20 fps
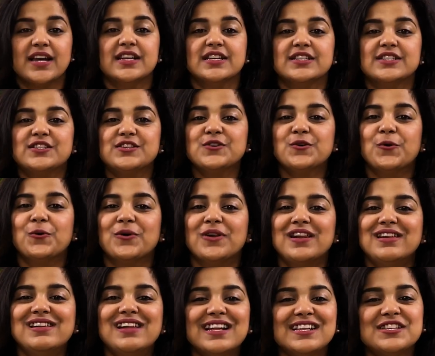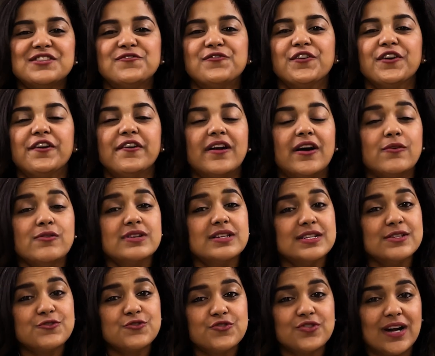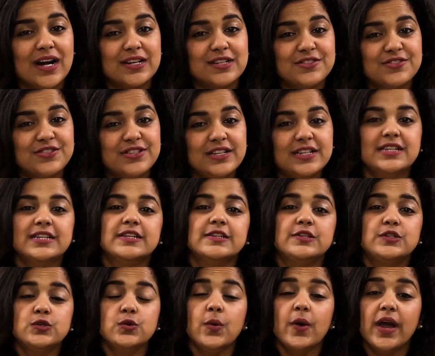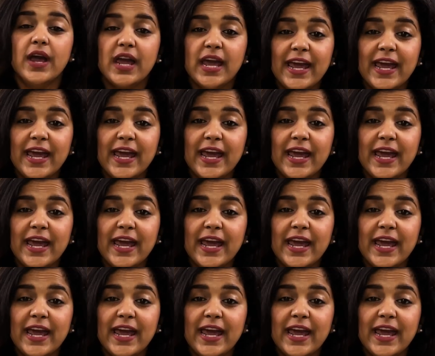So let's figure out a strategy to